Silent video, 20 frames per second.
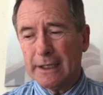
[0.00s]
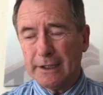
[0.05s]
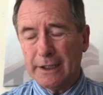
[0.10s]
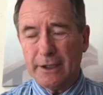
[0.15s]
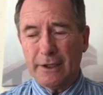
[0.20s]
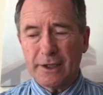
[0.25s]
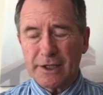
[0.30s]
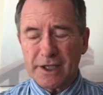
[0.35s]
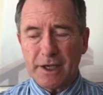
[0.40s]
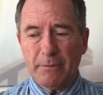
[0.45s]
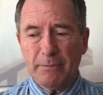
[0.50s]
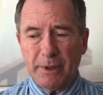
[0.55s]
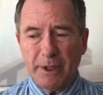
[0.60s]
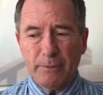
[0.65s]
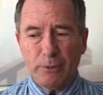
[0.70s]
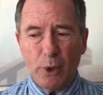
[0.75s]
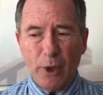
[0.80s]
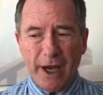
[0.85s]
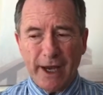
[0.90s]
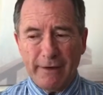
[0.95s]
You know, some
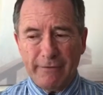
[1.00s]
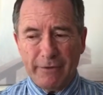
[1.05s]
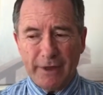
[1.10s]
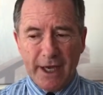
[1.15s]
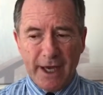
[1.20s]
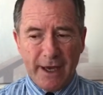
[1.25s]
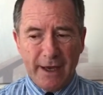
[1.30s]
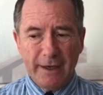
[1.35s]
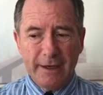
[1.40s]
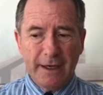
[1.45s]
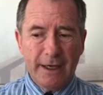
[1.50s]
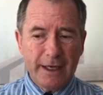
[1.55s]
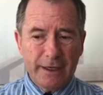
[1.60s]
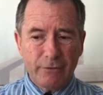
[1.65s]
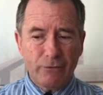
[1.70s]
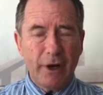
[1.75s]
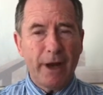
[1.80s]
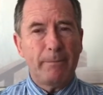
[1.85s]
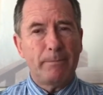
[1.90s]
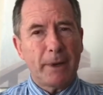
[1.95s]
people have their
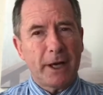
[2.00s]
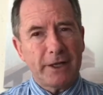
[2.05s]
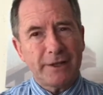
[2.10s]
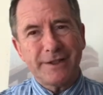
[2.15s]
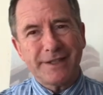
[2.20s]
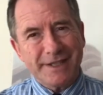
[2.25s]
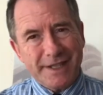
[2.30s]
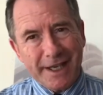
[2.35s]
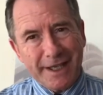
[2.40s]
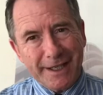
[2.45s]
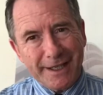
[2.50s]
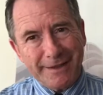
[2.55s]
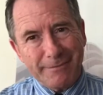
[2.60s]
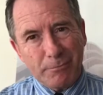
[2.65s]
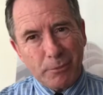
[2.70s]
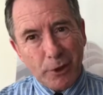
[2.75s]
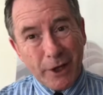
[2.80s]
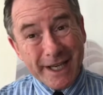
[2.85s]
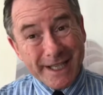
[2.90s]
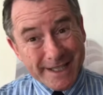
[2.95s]
red buttons they can
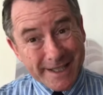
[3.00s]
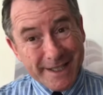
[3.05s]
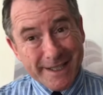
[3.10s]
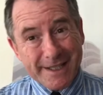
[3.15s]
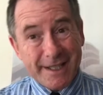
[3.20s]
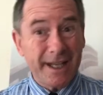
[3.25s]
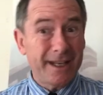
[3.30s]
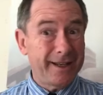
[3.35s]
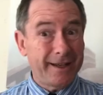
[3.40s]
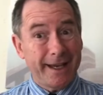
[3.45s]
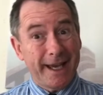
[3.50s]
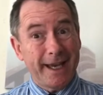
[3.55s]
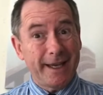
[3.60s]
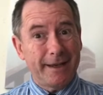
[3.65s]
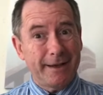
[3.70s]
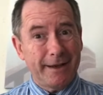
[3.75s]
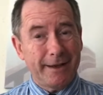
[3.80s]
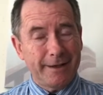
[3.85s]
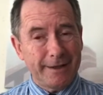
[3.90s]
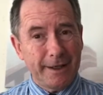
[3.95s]
press to say, that,
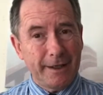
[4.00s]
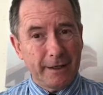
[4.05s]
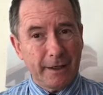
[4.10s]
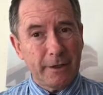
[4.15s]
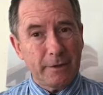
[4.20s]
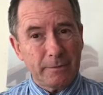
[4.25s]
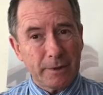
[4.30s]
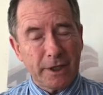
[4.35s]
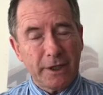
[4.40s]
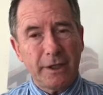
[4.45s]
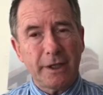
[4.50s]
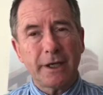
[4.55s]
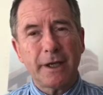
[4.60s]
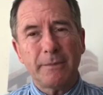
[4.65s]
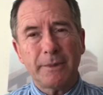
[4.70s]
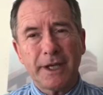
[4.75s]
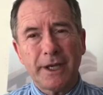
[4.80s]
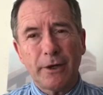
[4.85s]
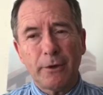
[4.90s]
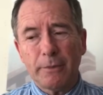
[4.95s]
hey, I need help, can you
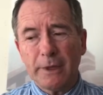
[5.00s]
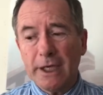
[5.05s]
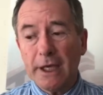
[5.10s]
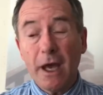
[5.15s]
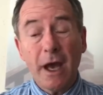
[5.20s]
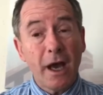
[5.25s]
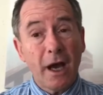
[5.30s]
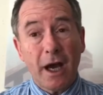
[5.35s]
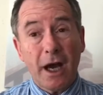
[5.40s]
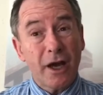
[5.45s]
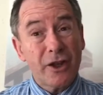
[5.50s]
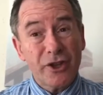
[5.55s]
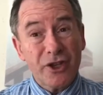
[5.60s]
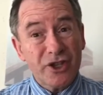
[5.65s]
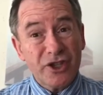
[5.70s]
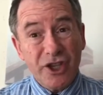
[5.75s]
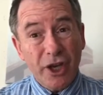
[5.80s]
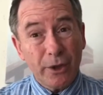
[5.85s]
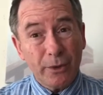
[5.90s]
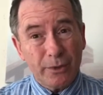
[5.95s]
come and help me?
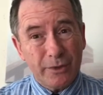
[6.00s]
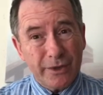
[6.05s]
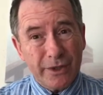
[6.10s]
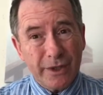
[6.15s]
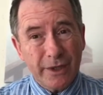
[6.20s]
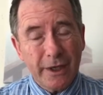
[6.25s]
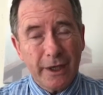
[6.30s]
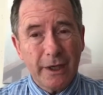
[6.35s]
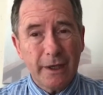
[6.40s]
Others don't.